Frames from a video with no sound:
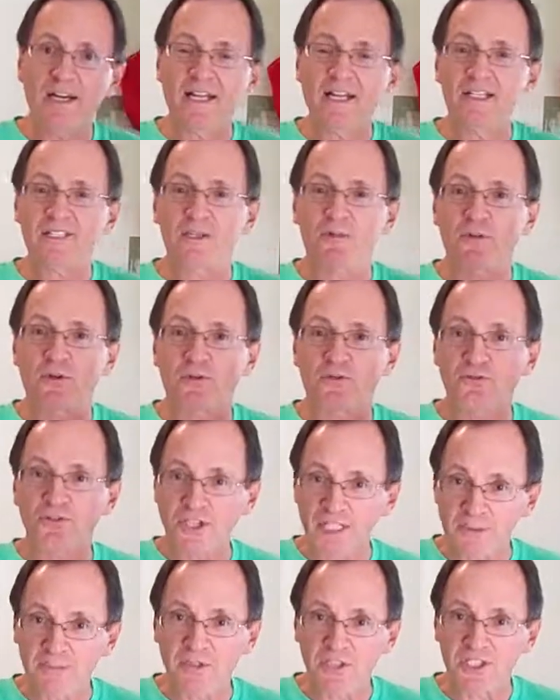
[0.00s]
to get some
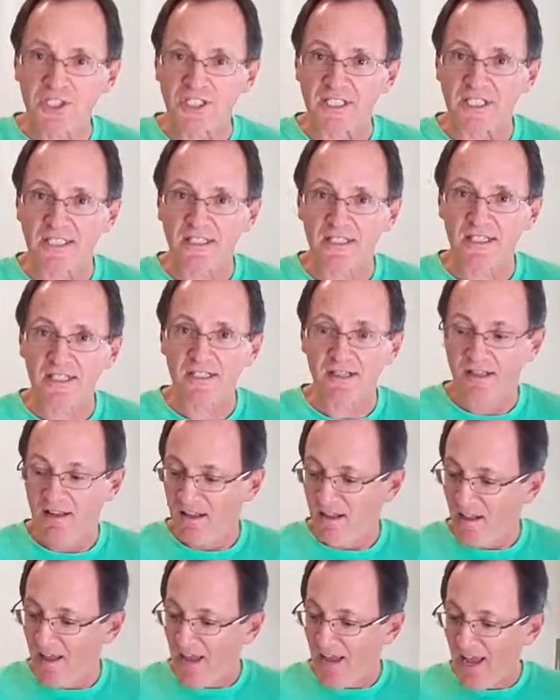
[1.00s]
cream cheese
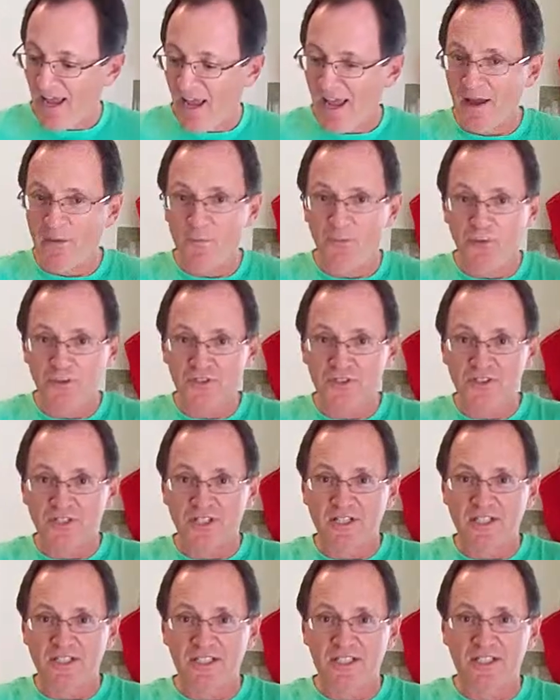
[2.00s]
and put just a
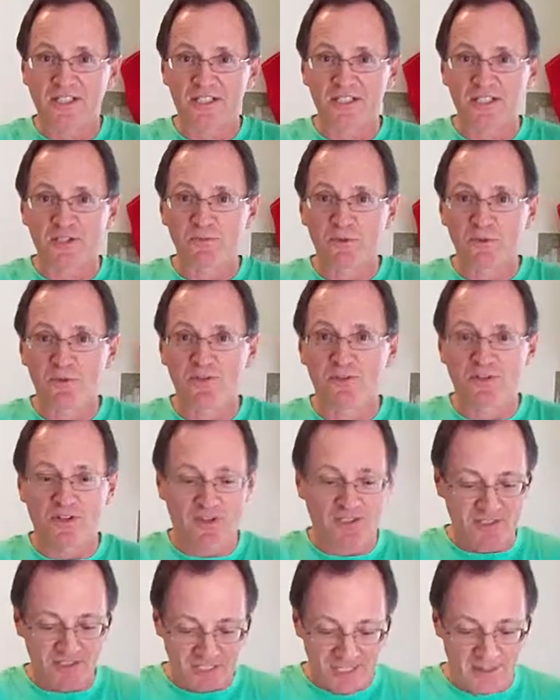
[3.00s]
little smear of it
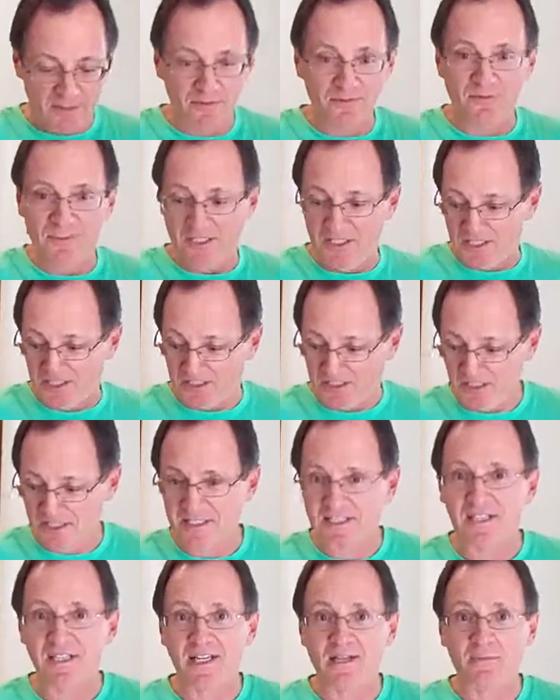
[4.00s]
on top of each little
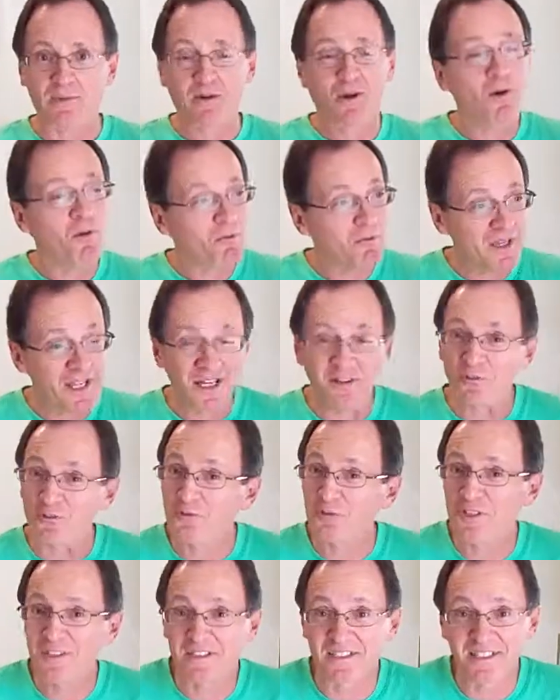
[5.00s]
segment, oh man, it
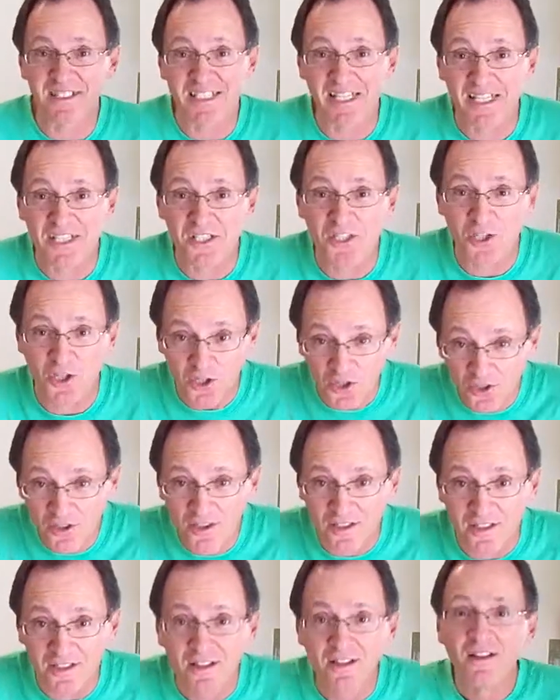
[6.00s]
really tastes
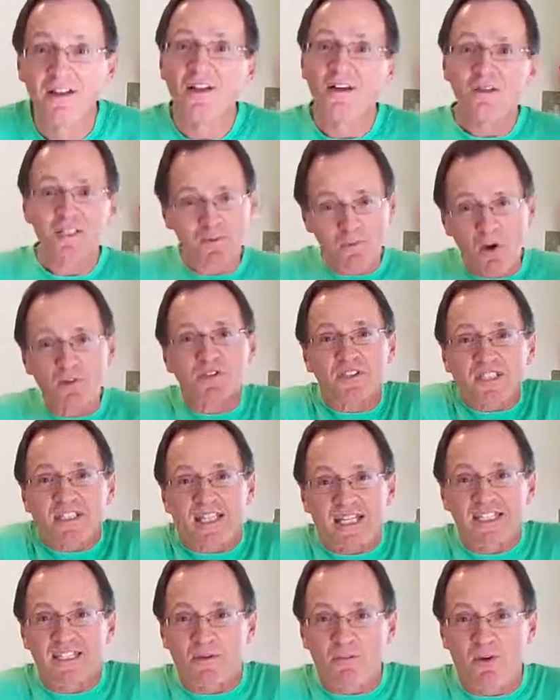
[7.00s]
good. It's mostly
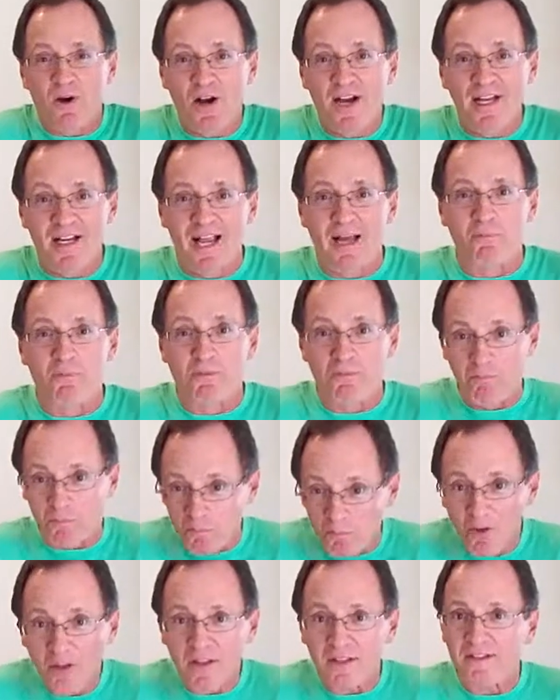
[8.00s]
tastes the pineapple,
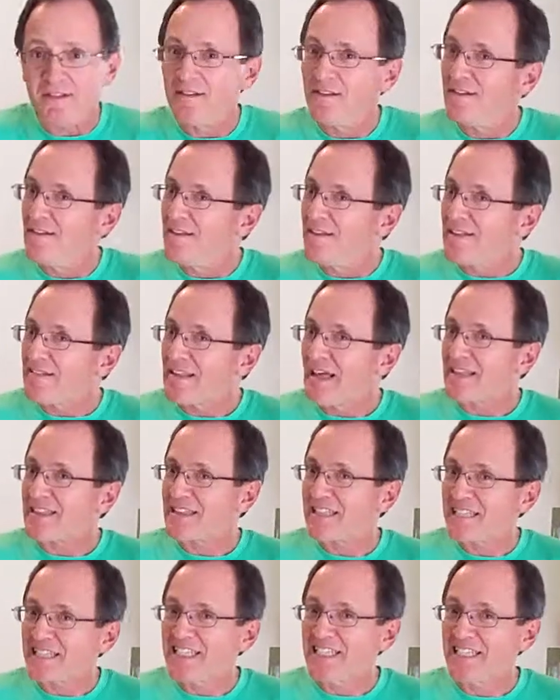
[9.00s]
but that
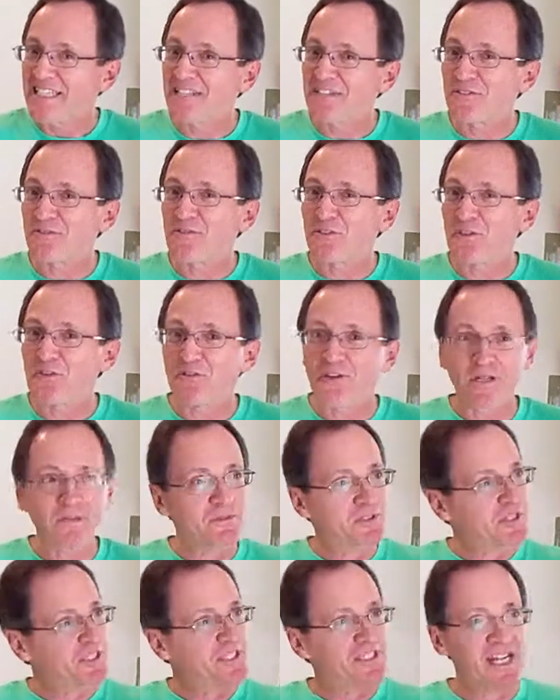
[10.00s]
little hint of the cream
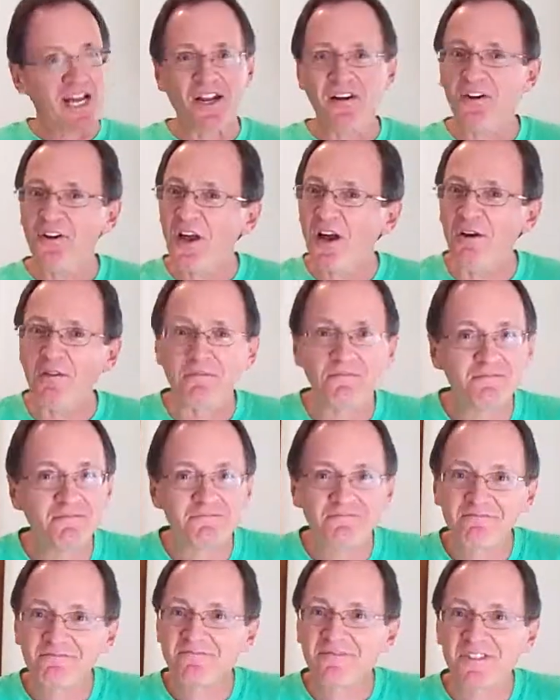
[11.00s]
cheese, I don't know,
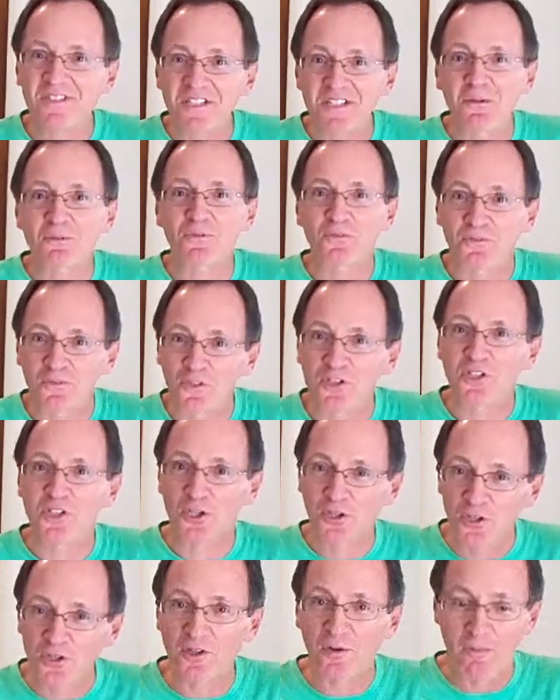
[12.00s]
there's something really
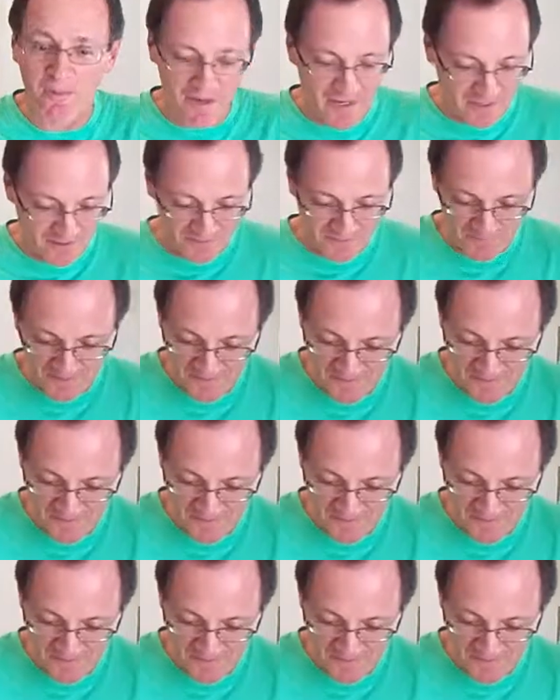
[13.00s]
good about it.